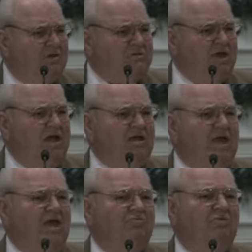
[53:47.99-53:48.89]
Shake
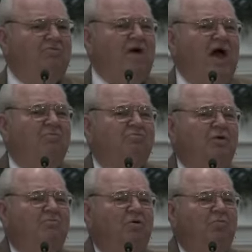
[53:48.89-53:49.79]
hands with five
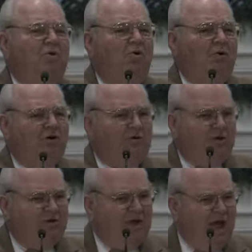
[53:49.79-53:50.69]
people or more.
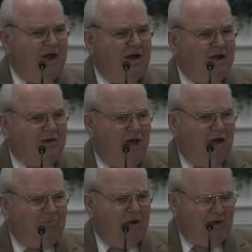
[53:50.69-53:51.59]
Good night and
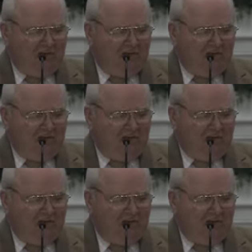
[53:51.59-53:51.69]
God bless.